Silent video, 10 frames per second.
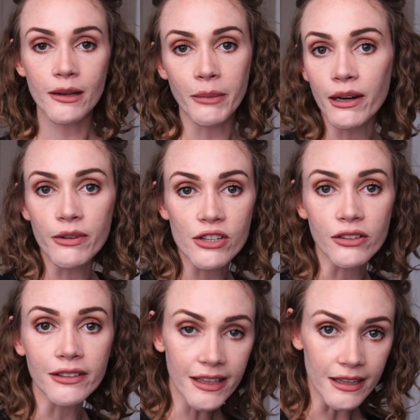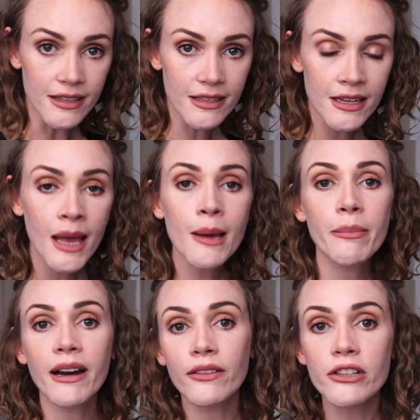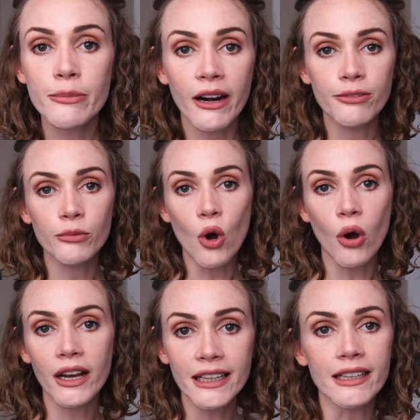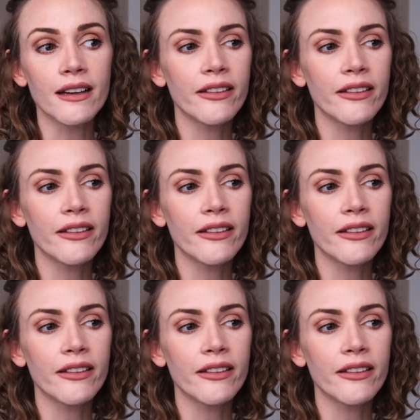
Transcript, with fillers: in my original list, but I learned about it from Coralie.